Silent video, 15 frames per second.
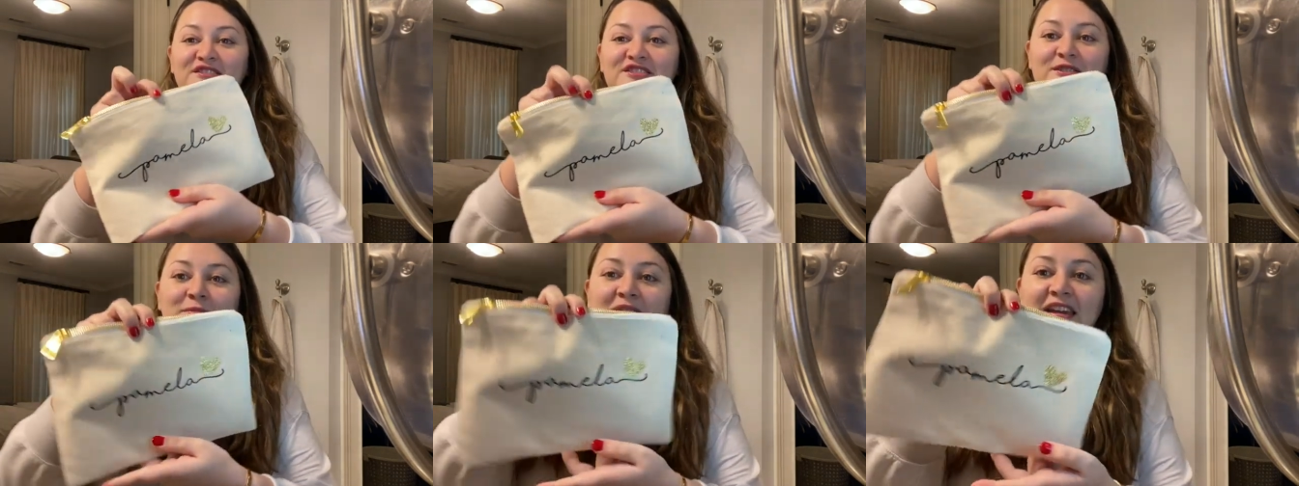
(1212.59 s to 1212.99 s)

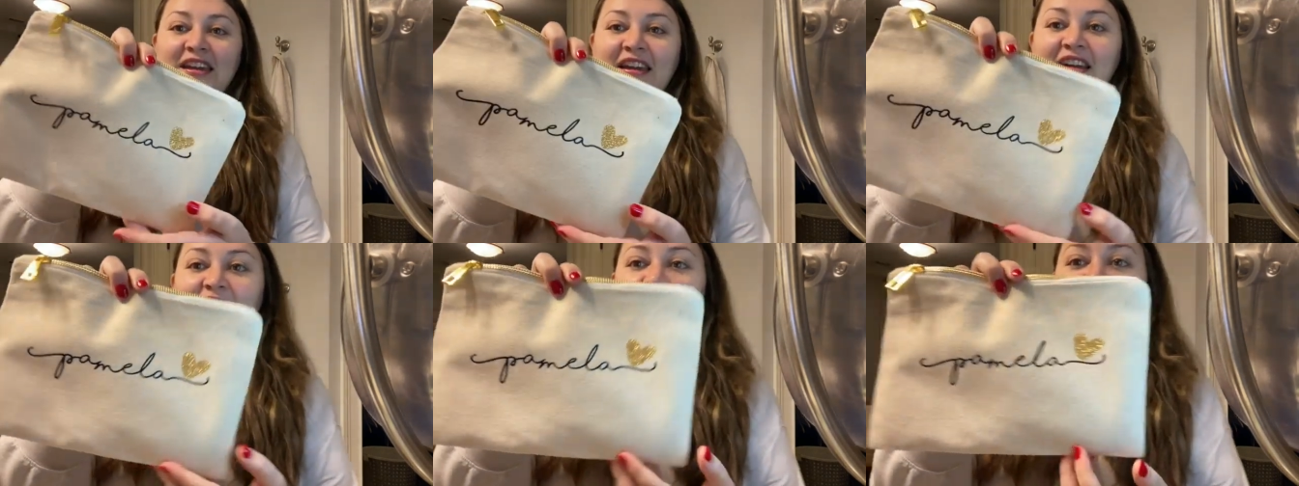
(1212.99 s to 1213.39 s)

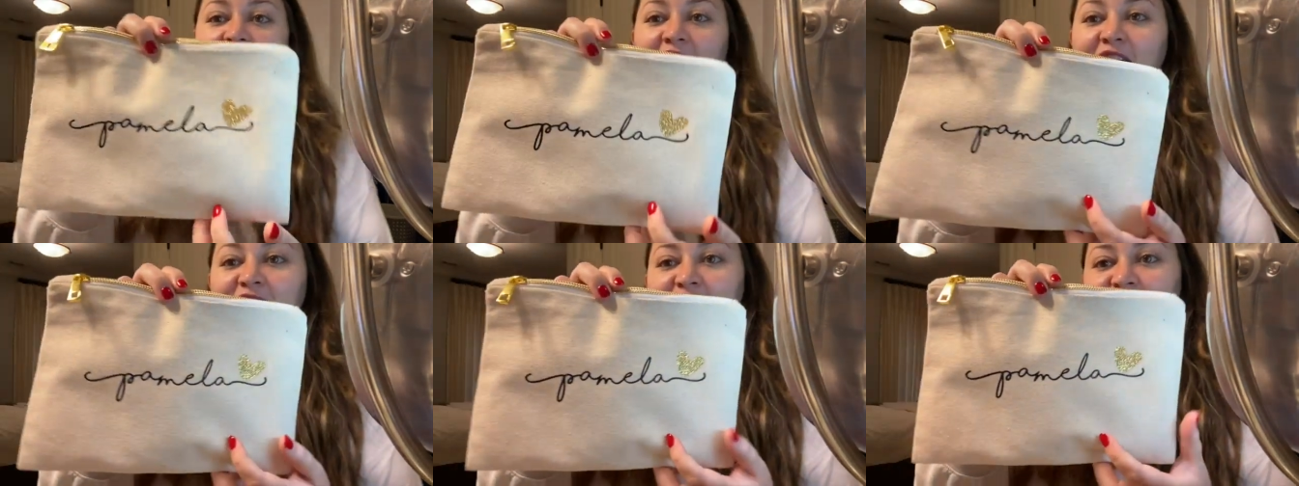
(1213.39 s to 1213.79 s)
Jimmy got
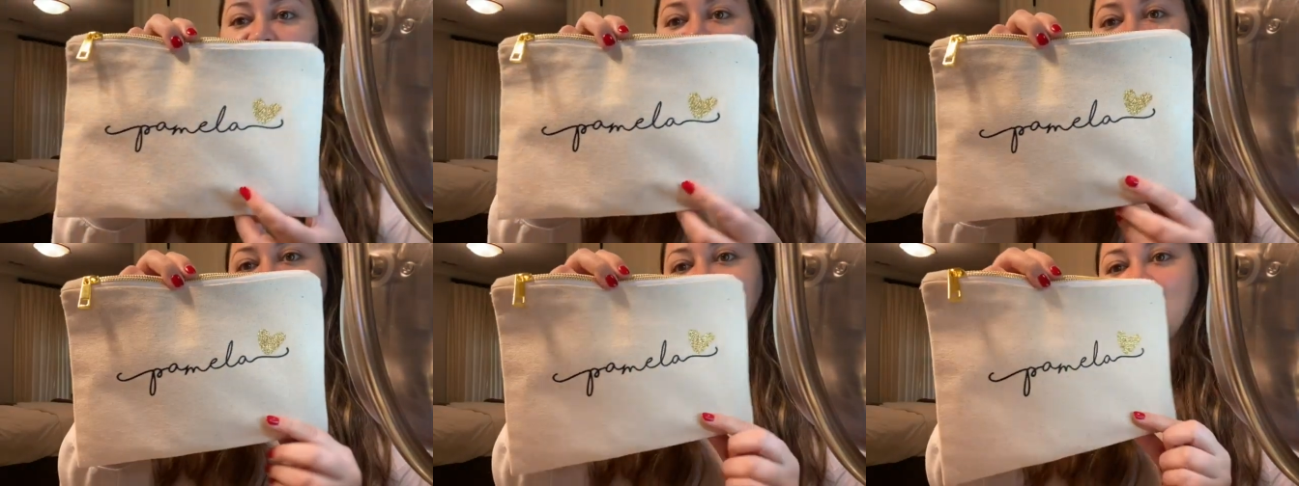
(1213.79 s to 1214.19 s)

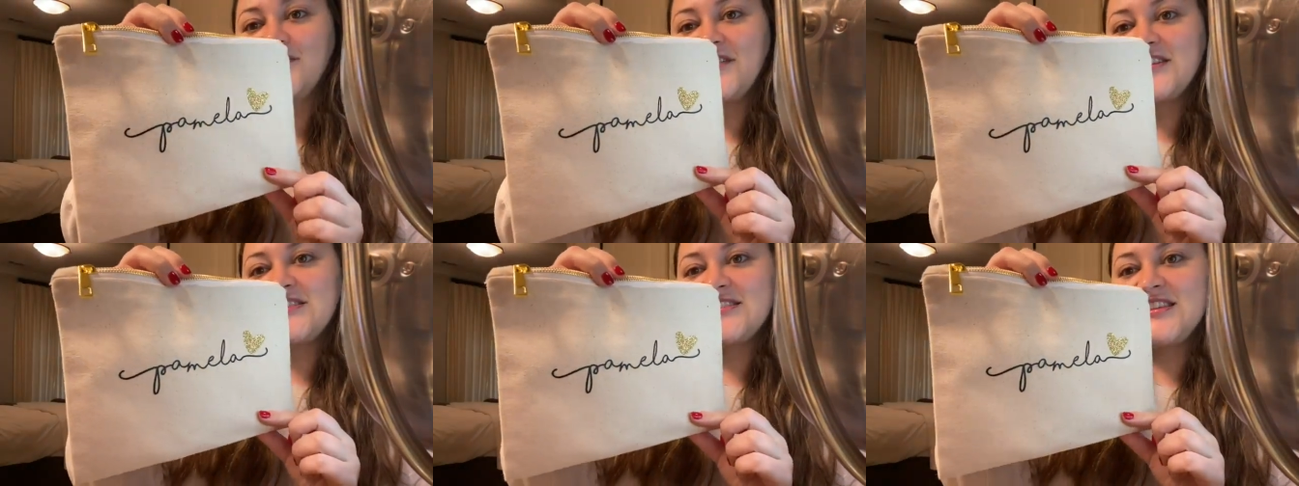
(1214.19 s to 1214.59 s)
all of
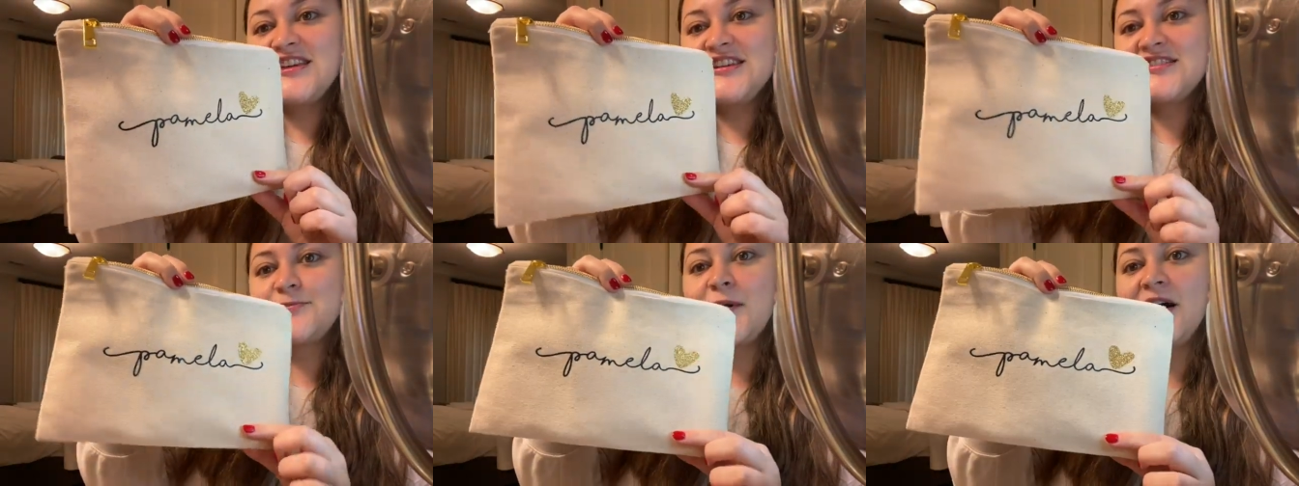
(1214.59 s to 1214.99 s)
us
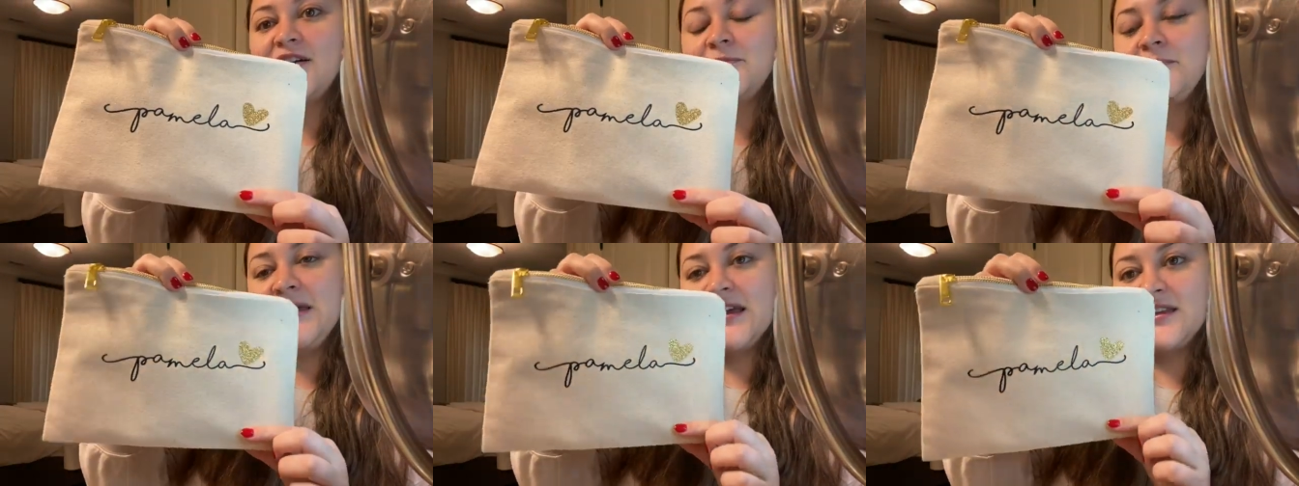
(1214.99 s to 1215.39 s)
these.
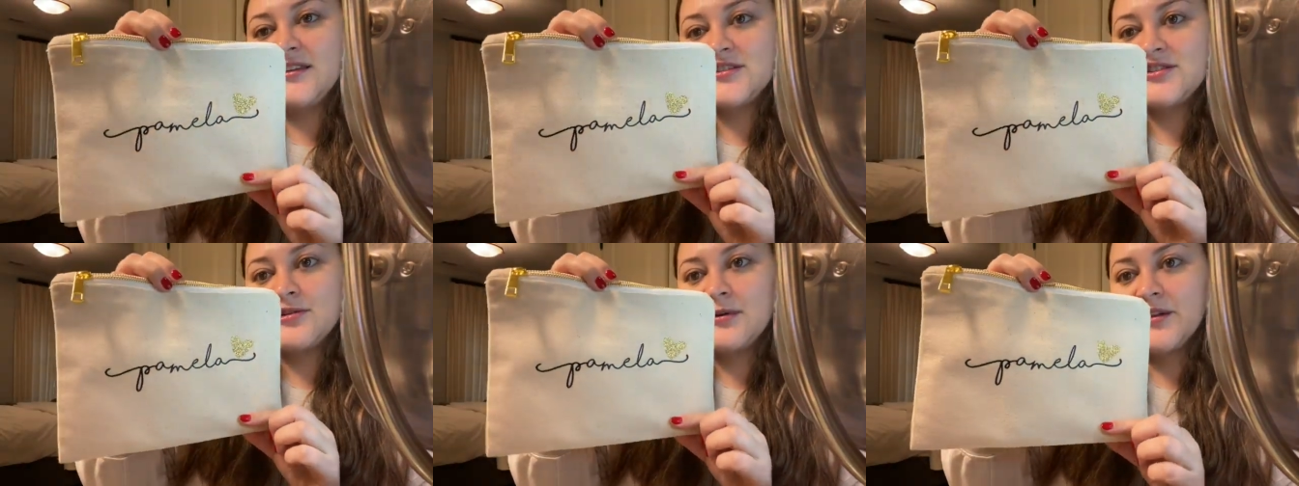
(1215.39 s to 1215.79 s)
Well, me and
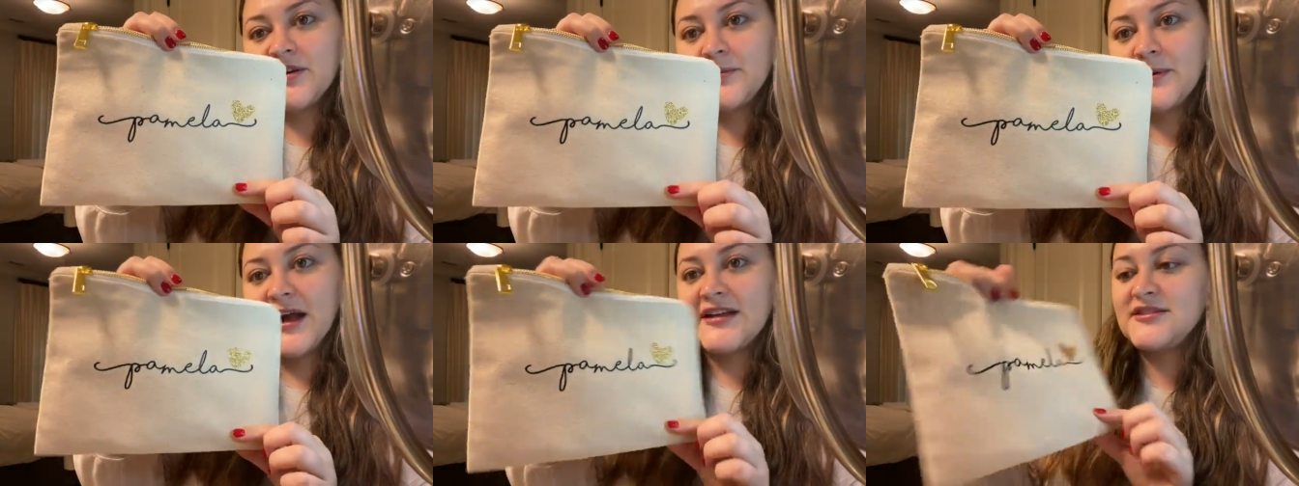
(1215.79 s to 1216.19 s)
the two other
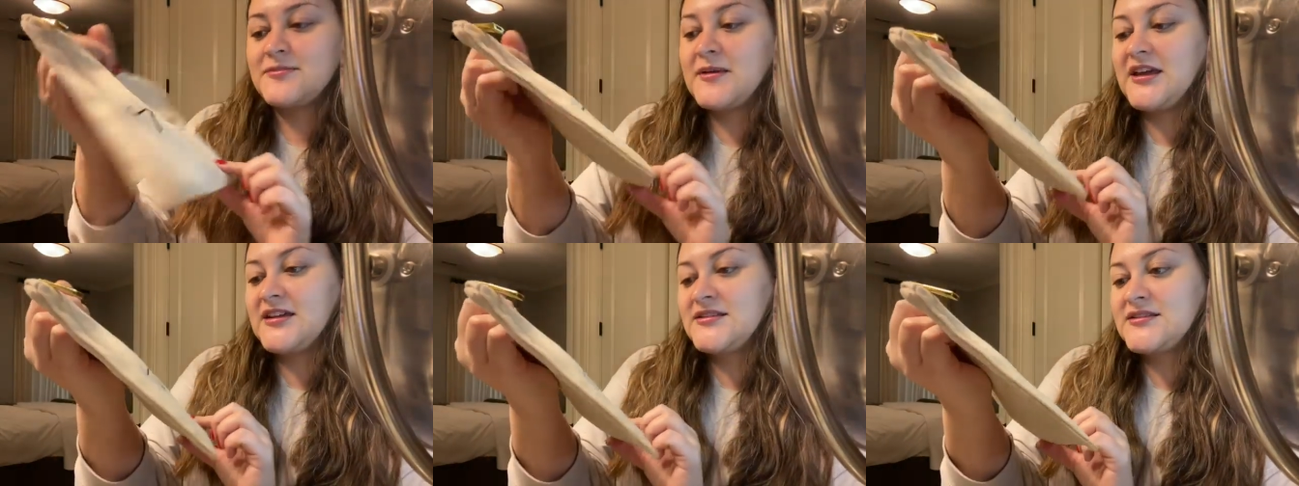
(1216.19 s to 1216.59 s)

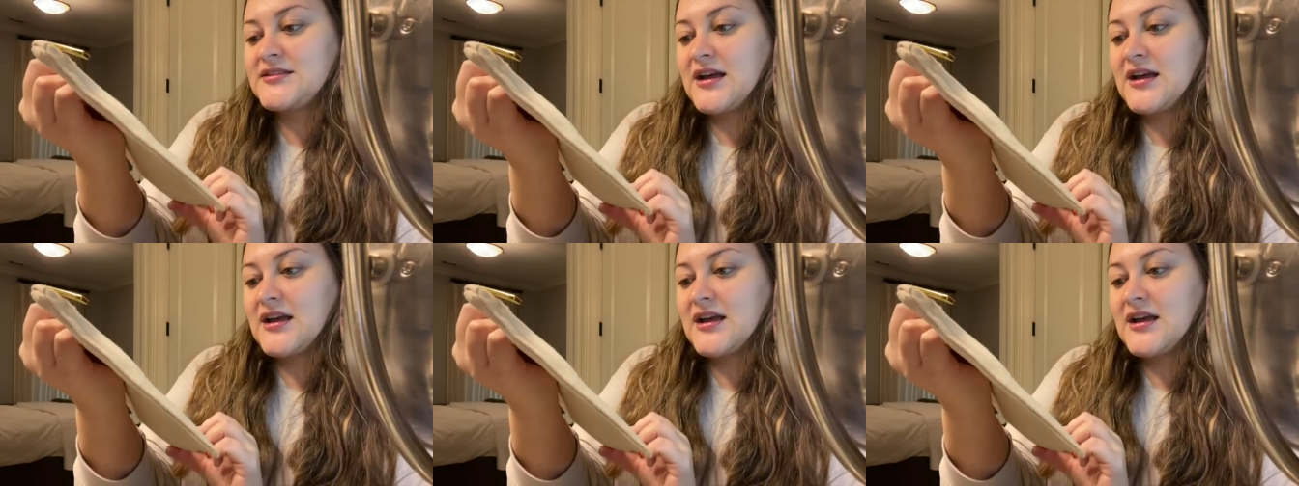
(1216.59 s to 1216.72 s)
bridesmaids.